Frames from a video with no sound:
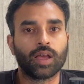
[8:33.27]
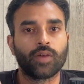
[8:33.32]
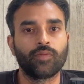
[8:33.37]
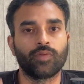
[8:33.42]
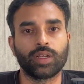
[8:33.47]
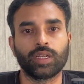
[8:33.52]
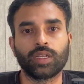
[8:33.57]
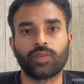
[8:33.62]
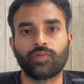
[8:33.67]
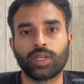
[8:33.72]

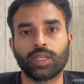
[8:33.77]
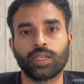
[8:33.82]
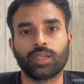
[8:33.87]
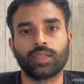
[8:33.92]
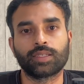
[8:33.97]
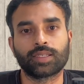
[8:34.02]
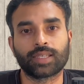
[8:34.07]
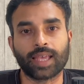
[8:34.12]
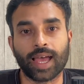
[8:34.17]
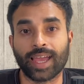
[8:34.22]
FINNIFTY
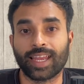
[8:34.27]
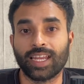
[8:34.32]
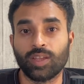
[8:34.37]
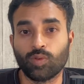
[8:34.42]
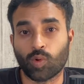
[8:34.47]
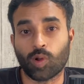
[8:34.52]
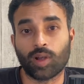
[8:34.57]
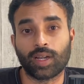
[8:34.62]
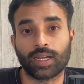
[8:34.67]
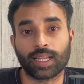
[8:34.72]
is highly
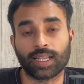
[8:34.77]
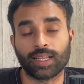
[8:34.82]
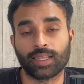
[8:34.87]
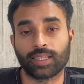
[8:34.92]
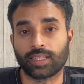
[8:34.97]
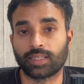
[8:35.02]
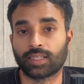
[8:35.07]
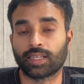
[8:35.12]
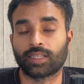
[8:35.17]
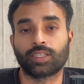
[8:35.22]
volatile
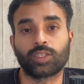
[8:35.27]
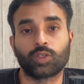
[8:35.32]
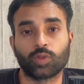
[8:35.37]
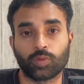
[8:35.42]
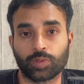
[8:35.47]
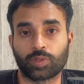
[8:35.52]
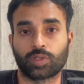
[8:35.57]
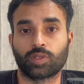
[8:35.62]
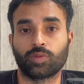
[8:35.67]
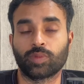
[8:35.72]
than the other two
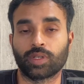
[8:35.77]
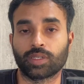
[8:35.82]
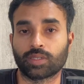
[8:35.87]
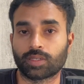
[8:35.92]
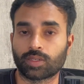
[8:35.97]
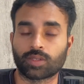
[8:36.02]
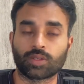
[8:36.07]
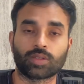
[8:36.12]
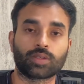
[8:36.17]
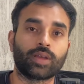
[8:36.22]

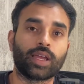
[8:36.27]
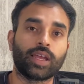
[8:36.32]
instruments.